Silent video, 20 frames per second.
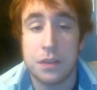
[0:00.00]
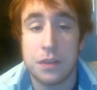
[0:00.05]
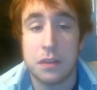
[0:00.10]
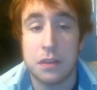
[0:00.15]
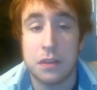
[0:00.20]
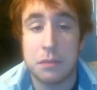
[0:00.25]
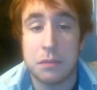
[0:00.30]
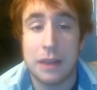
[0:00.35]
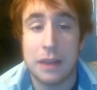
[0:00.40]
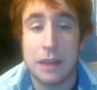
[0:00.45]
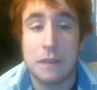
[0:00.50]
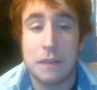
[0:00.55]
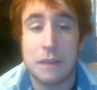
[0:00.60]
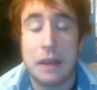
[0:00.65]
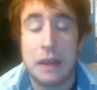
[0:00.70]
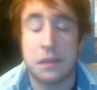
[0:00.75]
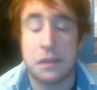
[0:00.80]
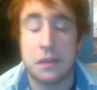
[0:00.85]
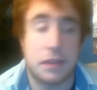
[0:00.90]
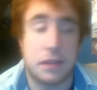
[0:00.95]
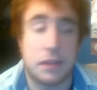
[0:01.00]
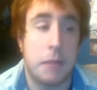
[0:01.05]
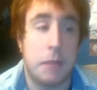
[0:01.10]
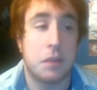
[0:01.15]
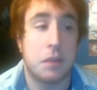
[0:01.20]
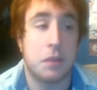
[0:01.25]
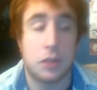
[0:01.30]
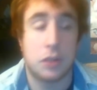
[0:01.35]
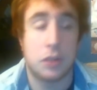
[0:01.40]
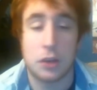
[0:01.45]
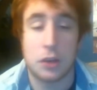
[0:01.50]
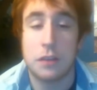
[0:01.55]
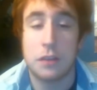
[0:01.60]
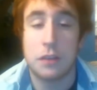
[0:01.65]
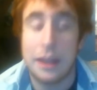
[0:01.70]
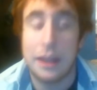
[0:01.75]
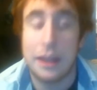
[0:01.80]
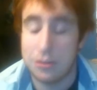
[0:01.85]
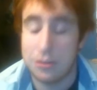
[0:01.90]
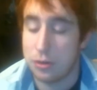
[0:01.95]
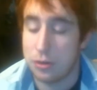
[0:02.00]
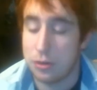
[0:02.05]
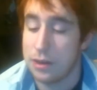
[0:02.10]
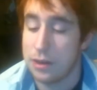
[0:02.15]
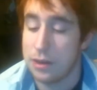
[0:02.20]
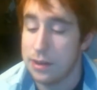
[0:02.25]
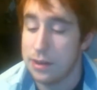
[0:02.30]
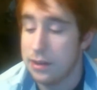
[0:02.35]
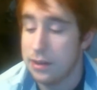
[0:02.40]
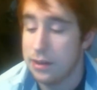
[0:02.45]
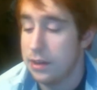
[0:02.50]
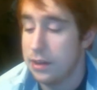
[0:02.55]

this is my last Nameless Nerd entry.